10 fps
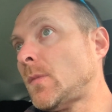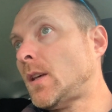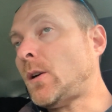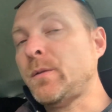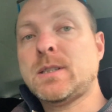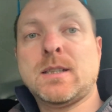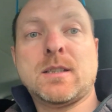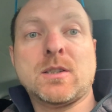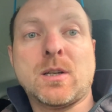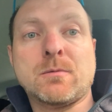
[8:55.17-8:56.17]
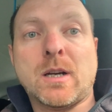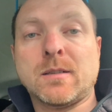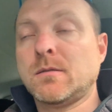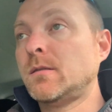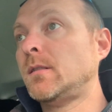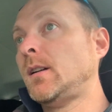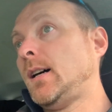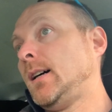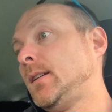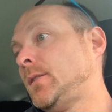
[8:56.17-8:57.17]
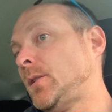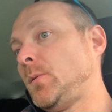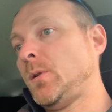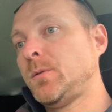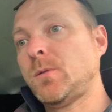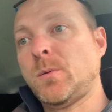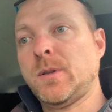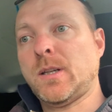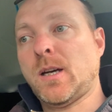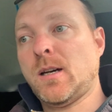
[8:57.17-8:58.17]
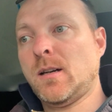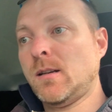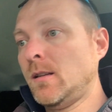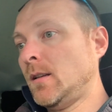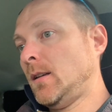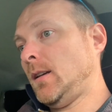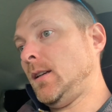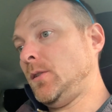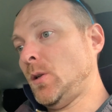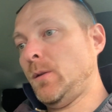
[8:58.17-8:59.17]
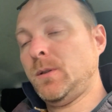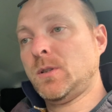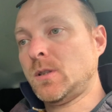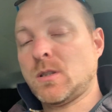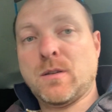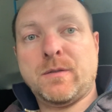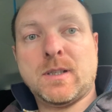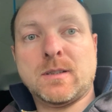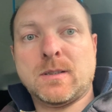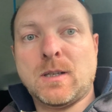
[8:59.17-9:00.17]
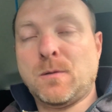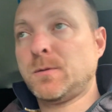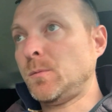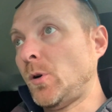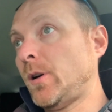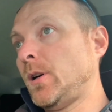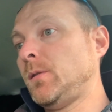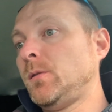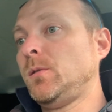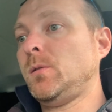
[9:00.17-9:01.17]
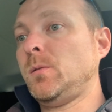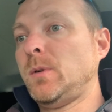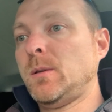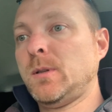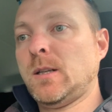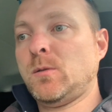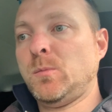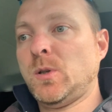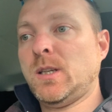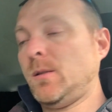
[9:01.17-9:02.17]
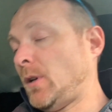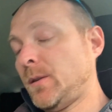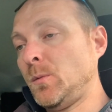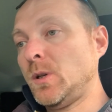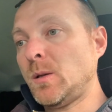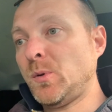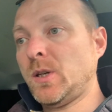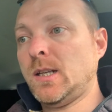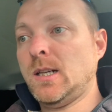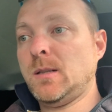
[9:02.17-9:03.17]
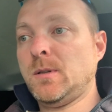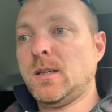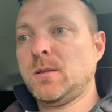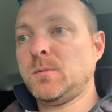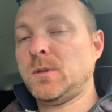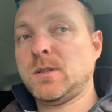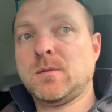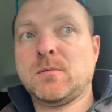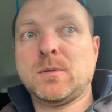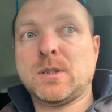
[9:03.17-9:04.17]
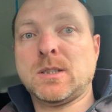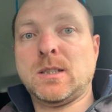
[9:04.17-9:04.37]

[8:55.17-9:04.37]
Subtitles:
Obviously this is going to run. Don't know what's wrong with the car. Don't know if it's just going to fix itself tomorrow or whether we're going to have to book it in. I think we're going to book it in anyway because we just need